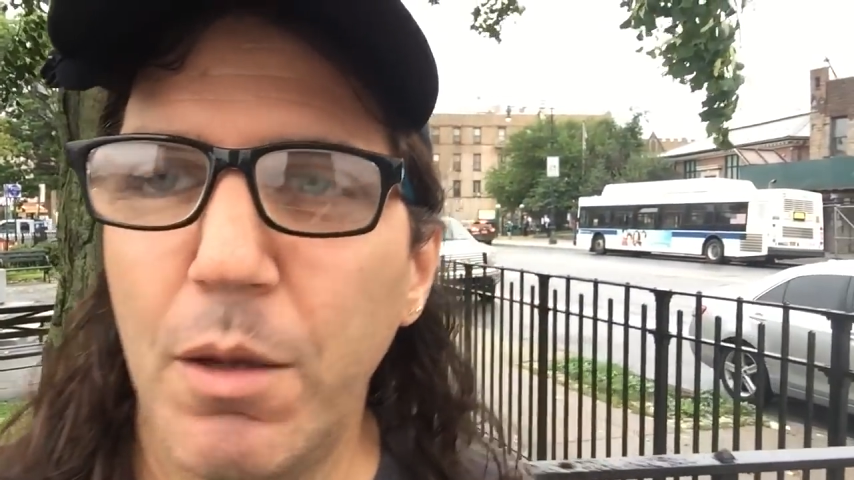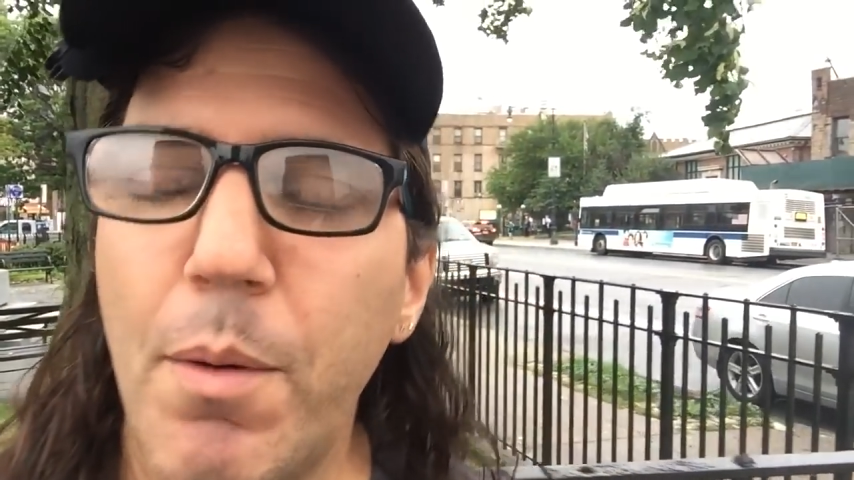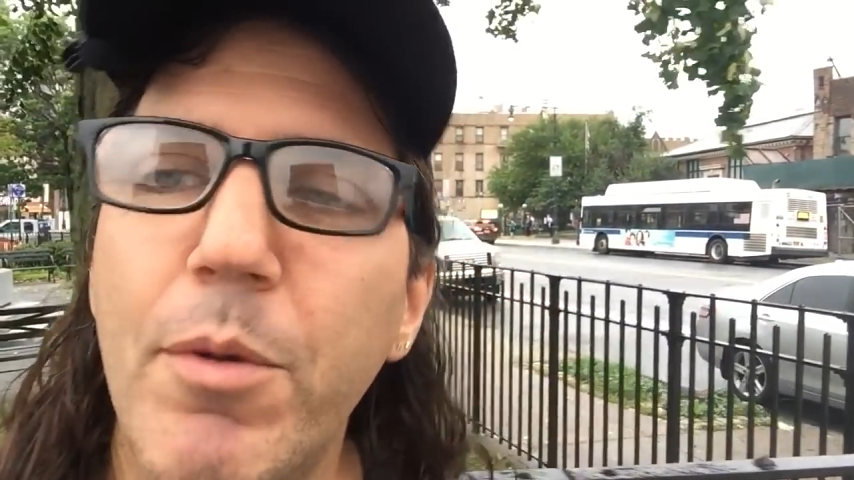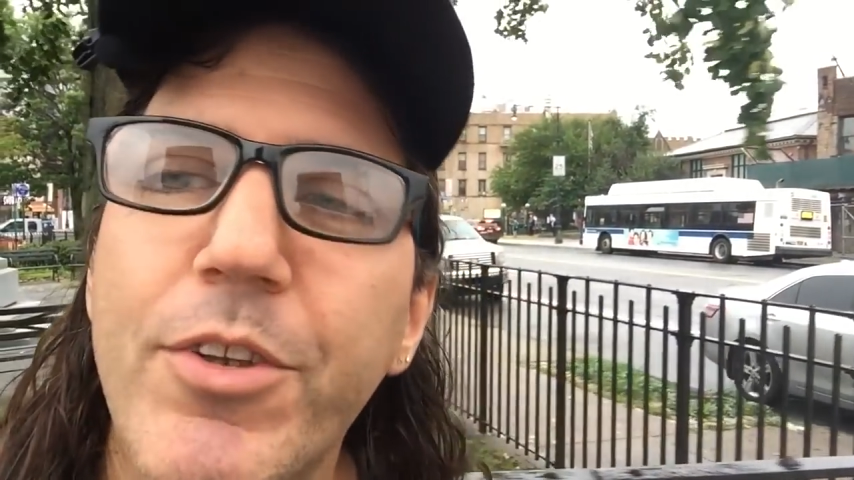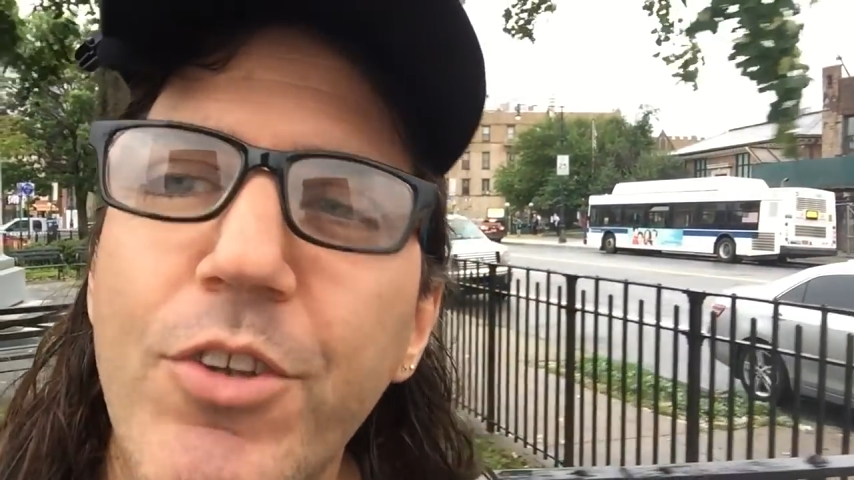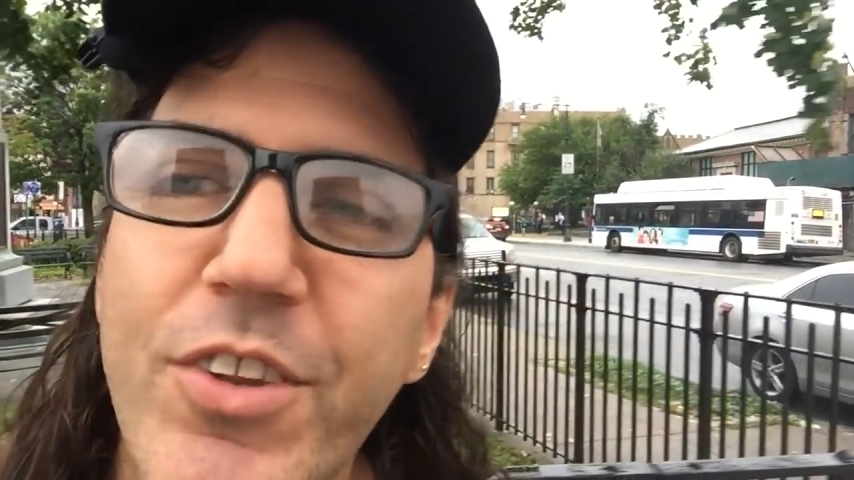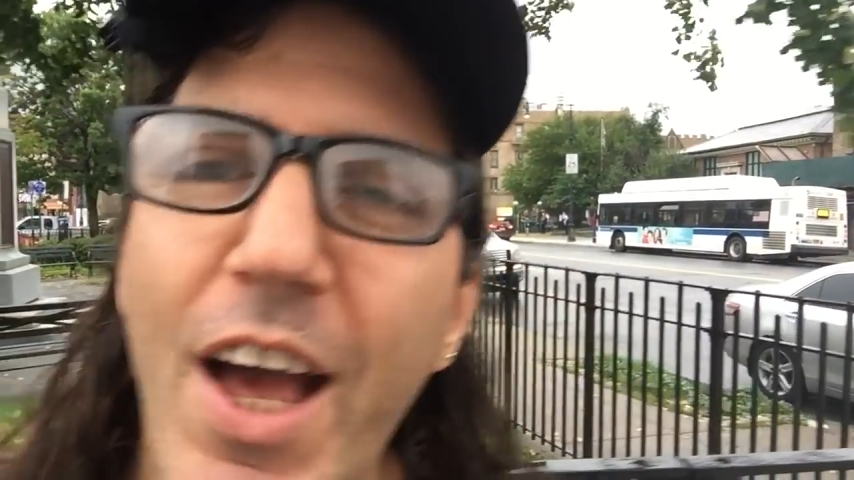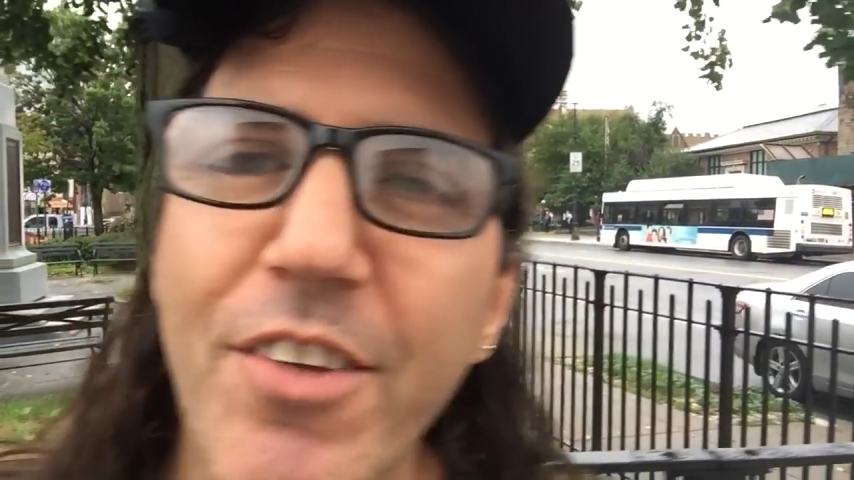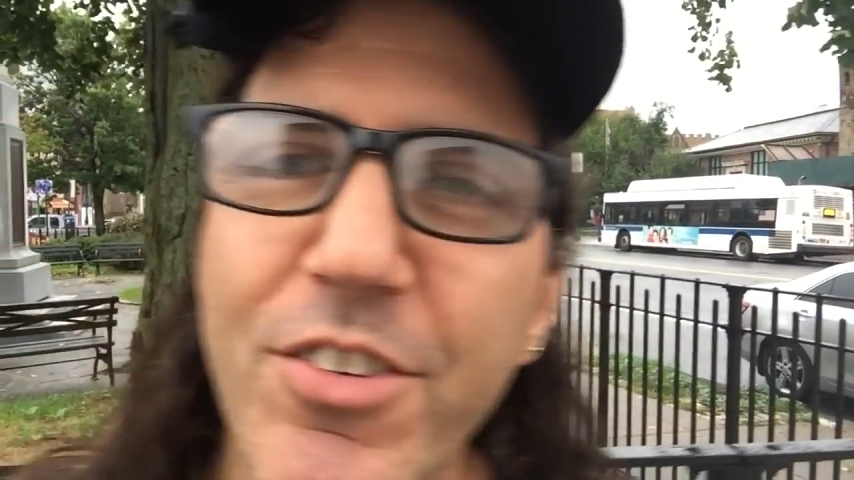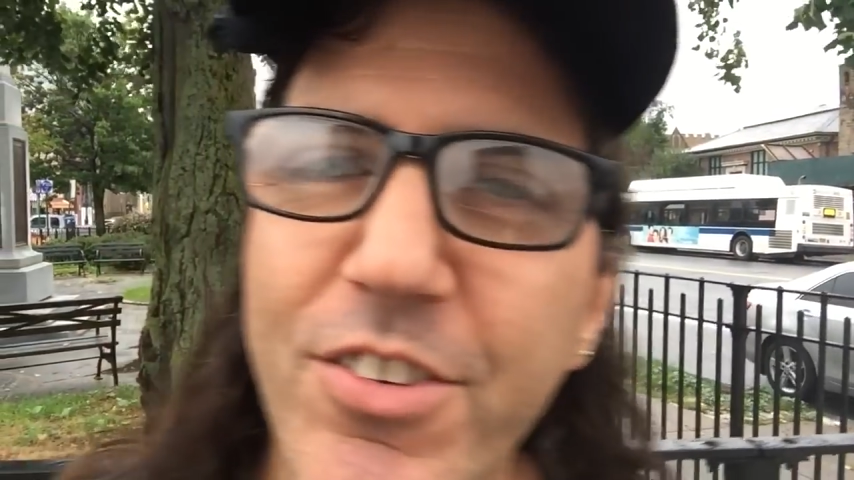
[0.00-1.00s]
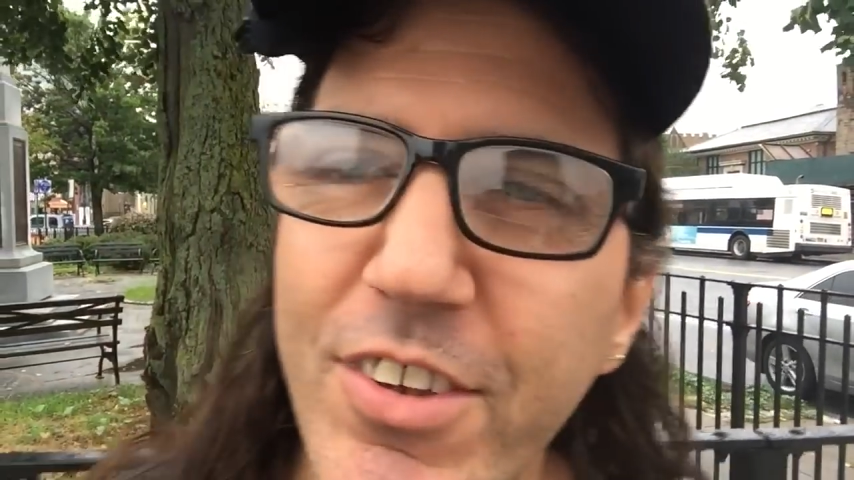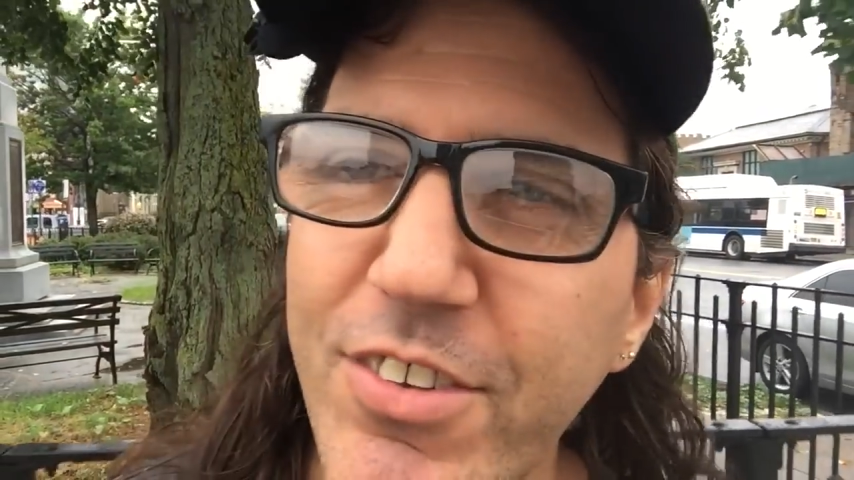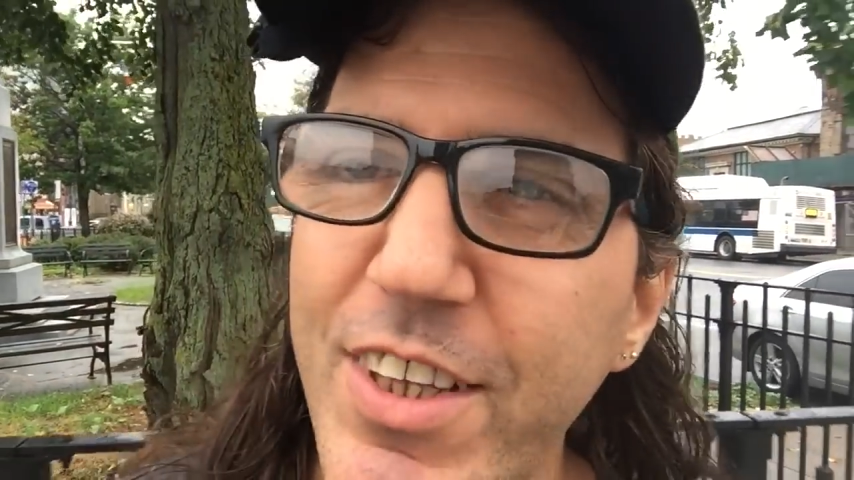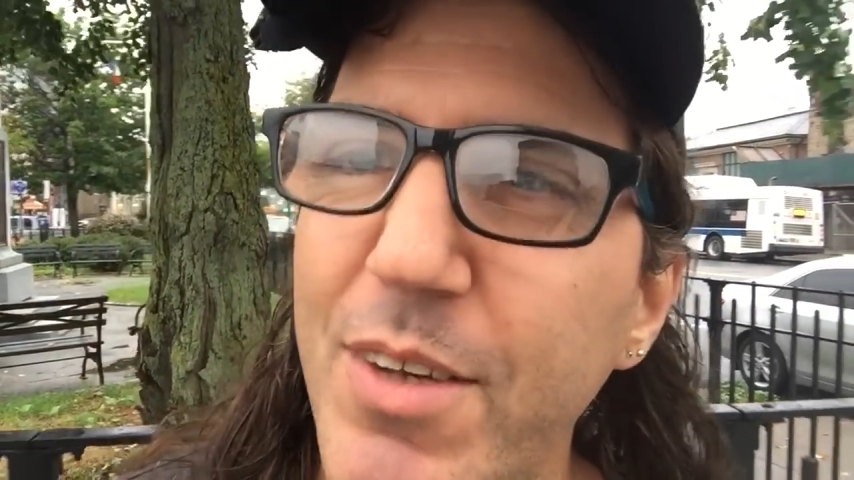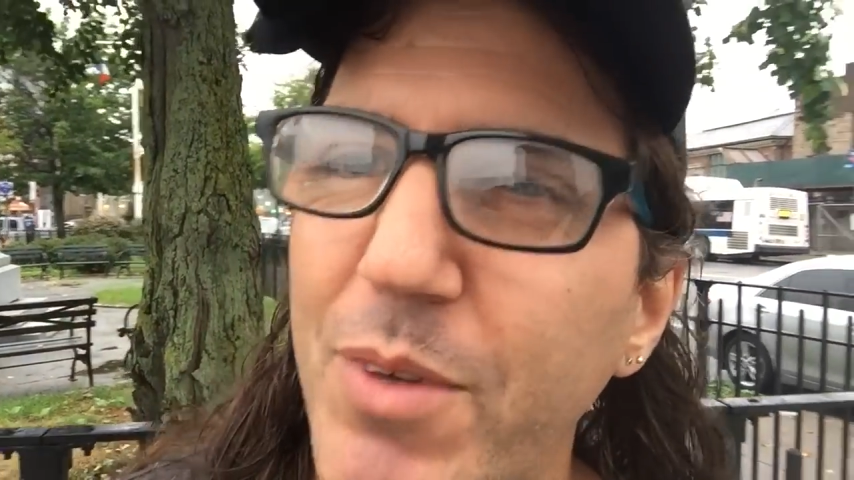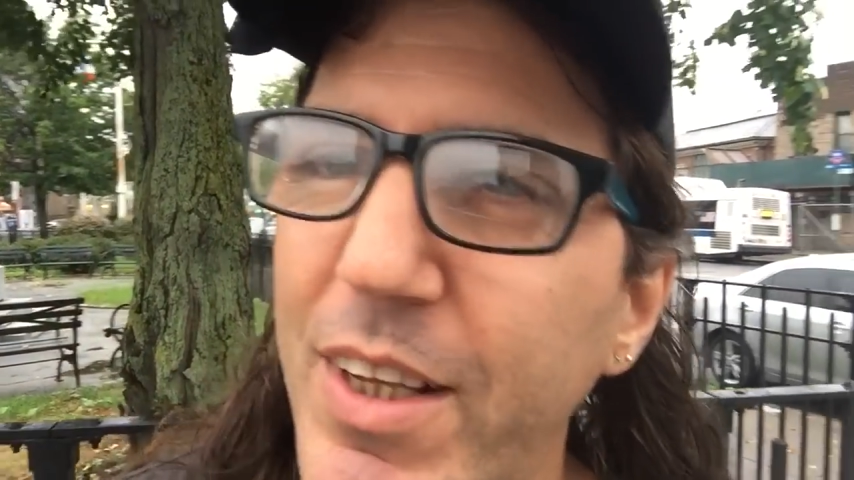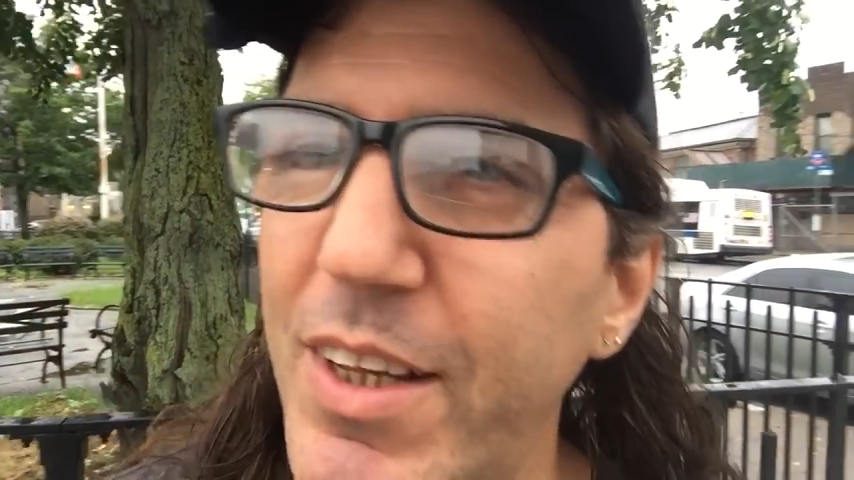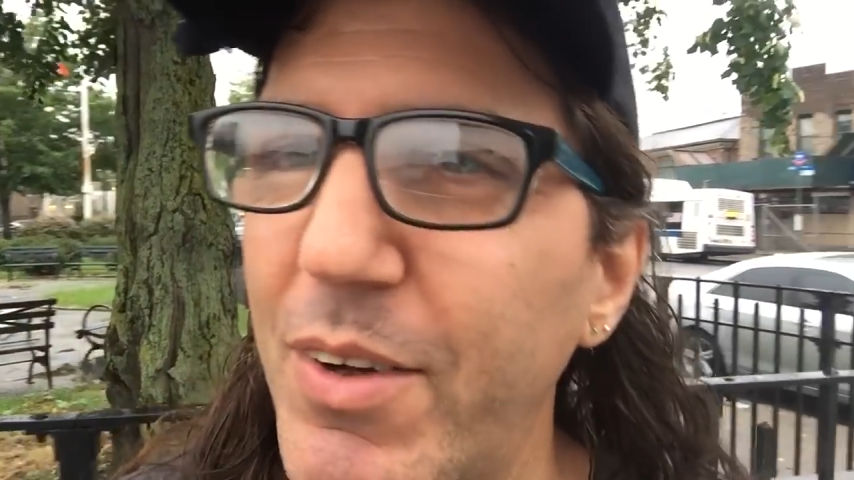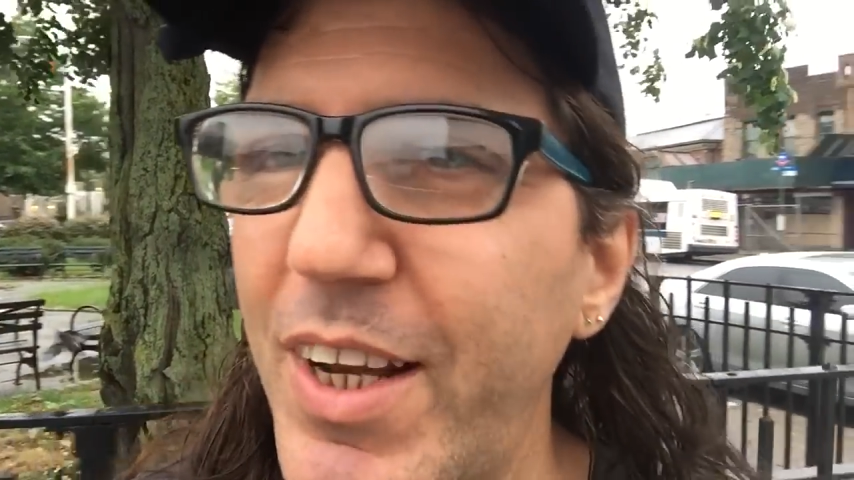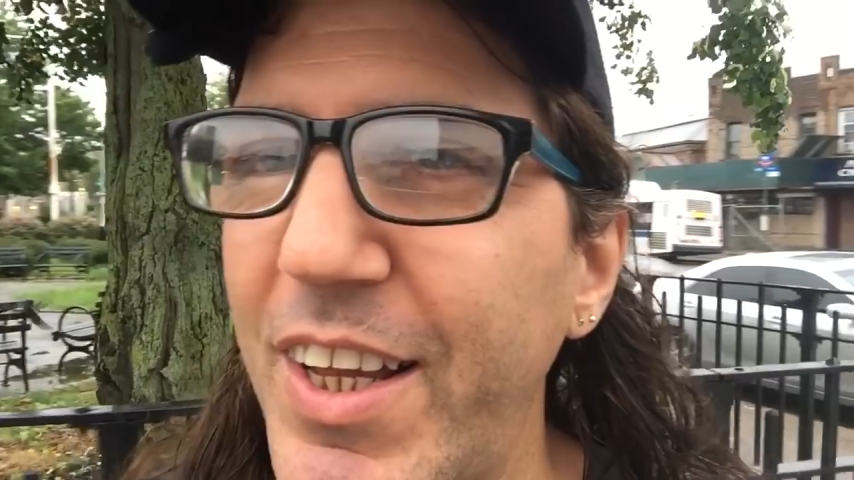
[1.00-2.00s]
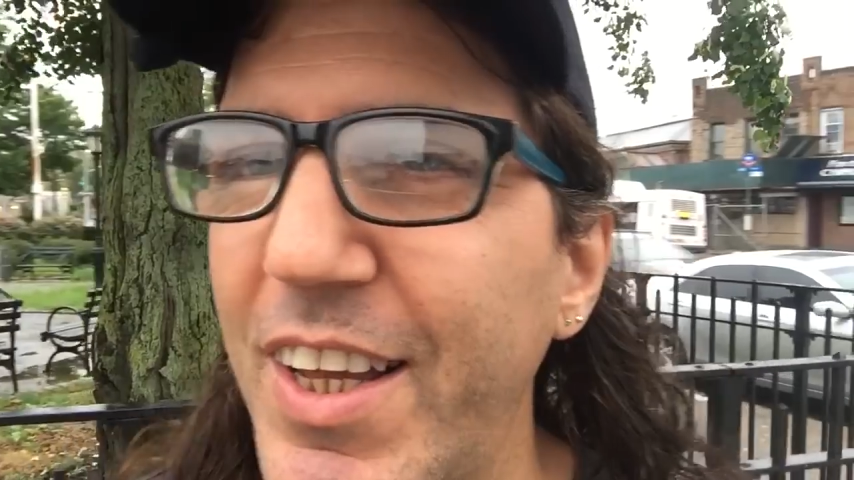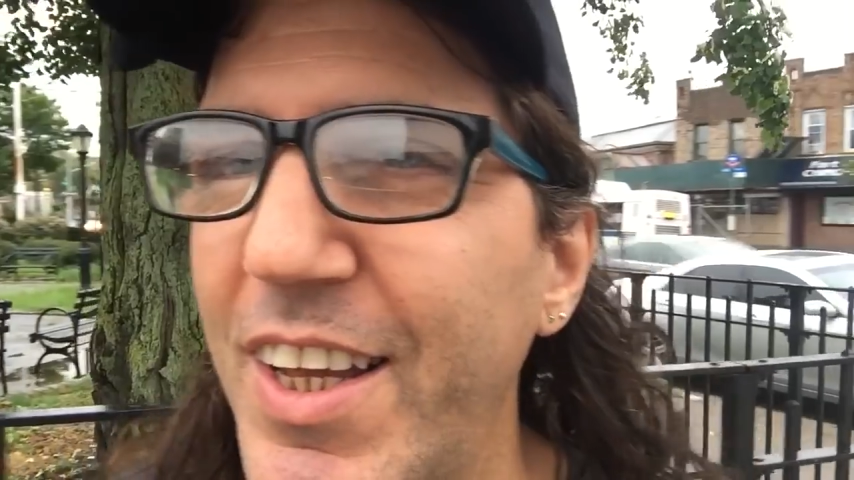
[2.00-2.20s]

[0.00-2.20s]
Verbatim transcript: Remember in two thousand sixteen when they, when they,